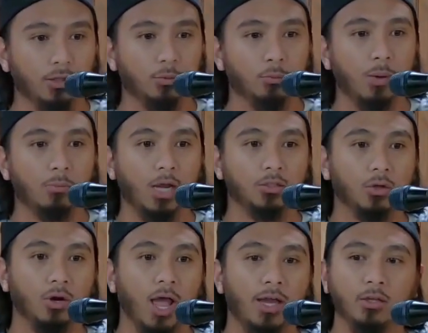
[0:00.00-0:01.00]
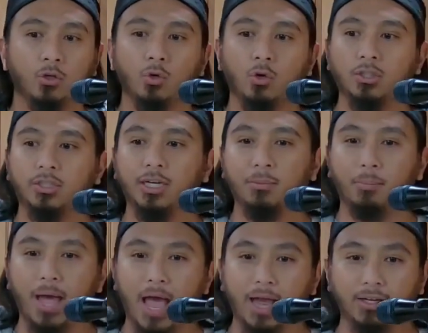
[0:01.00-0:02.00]
to memorize the Quran, and you are sitting
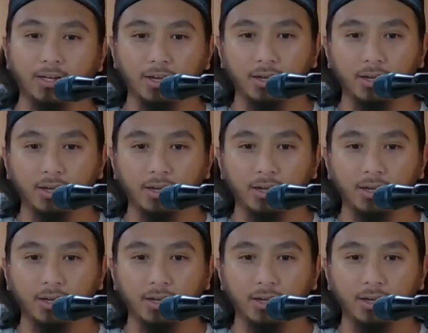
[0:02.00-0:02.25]
back